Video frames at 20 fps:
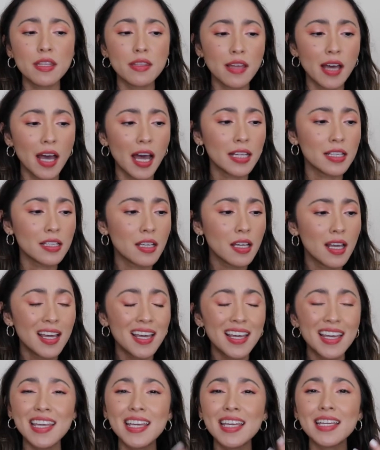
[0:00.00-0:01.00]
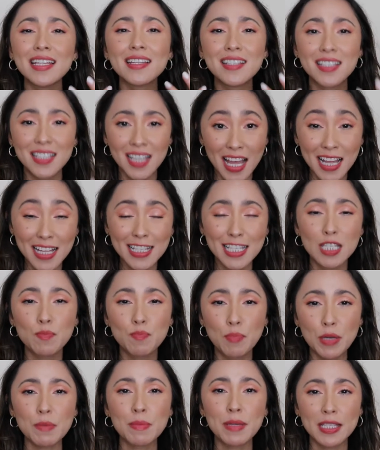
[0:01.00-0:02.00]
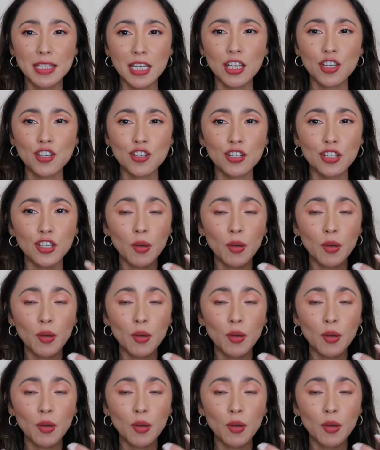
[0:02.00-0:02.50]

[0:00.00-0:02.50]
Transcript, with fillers: that intense pigmentation.